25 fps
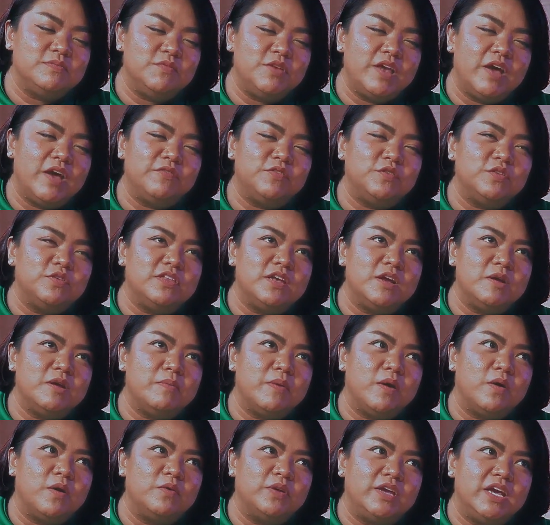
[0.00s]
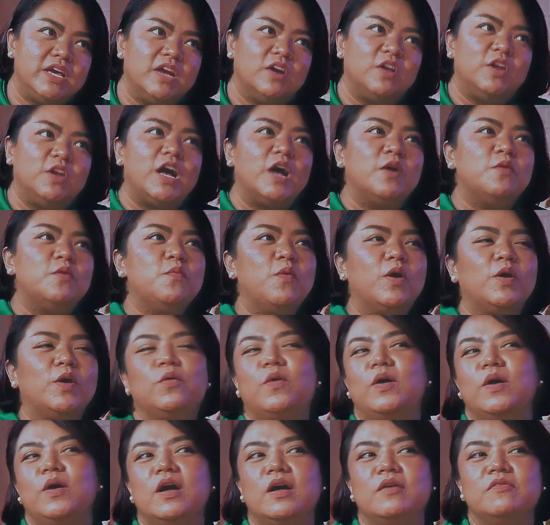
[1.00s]
You have to think about kalau aku buat
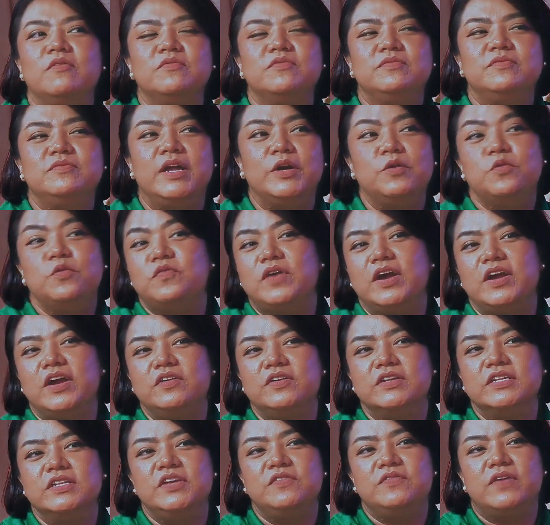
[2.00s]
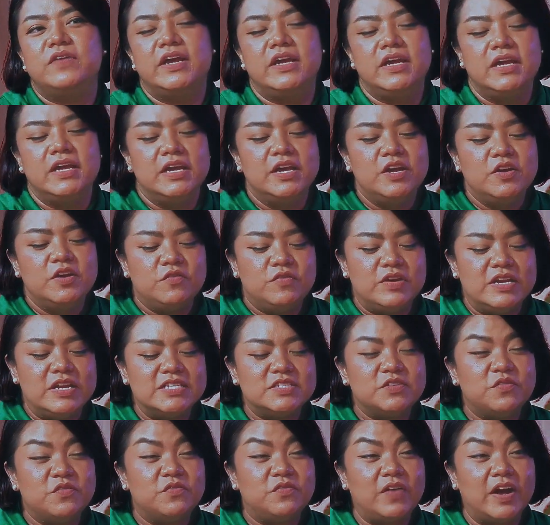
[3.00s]
keluar lagu viral, if I
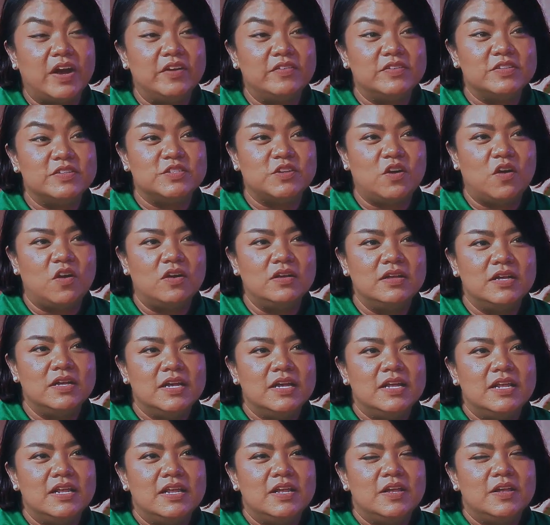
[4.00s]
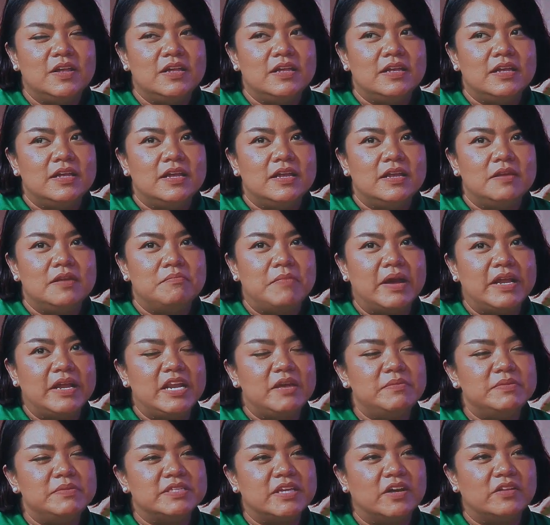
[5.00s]
release a viral song, my
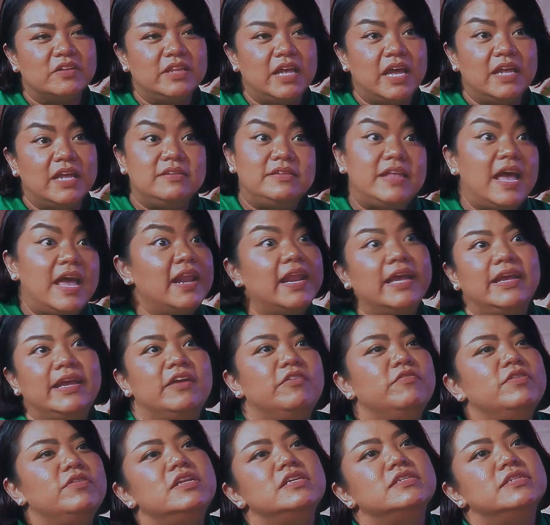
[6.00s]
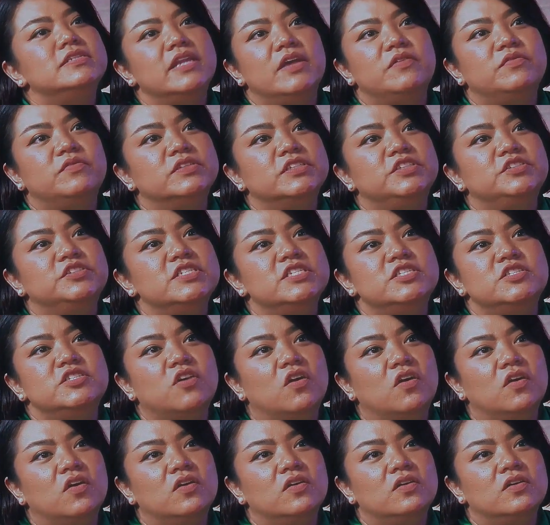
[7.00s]
name is out there, then I can release an evergreen
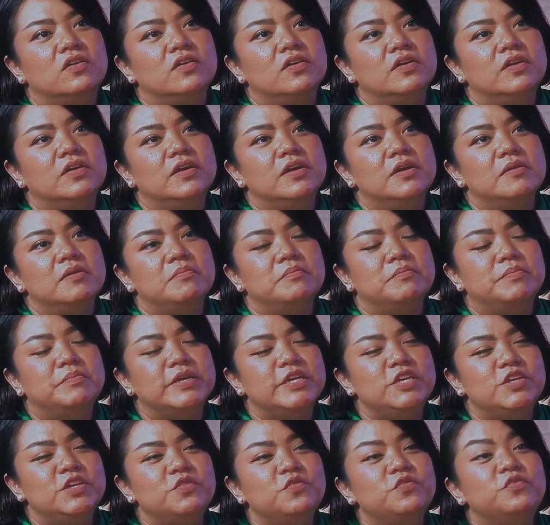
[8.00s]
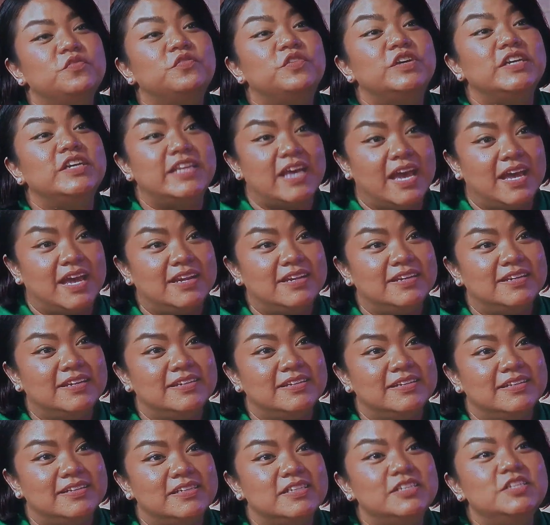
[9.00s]
song. But you'll
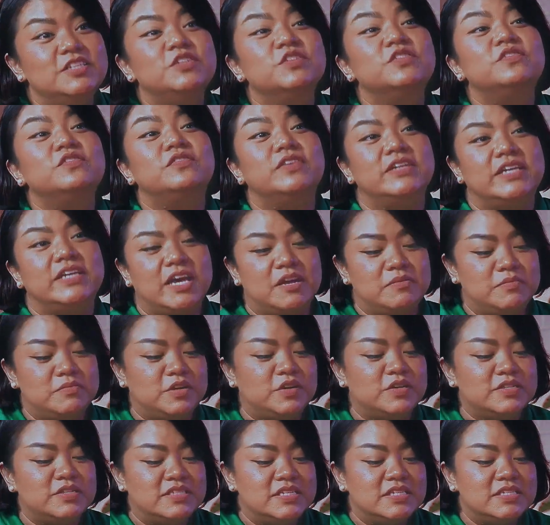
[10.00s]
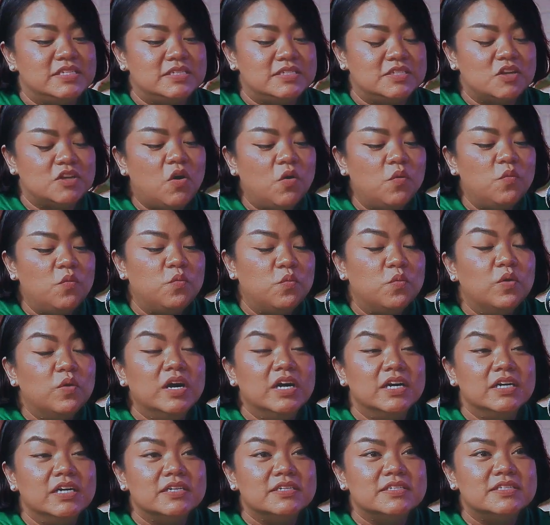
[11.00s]
forget because this song
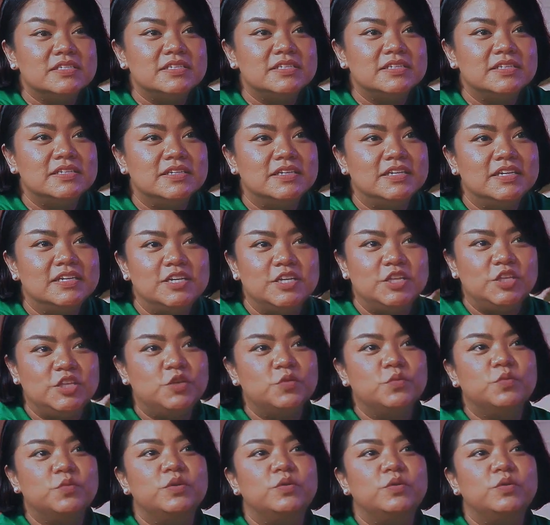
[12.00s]
worked. You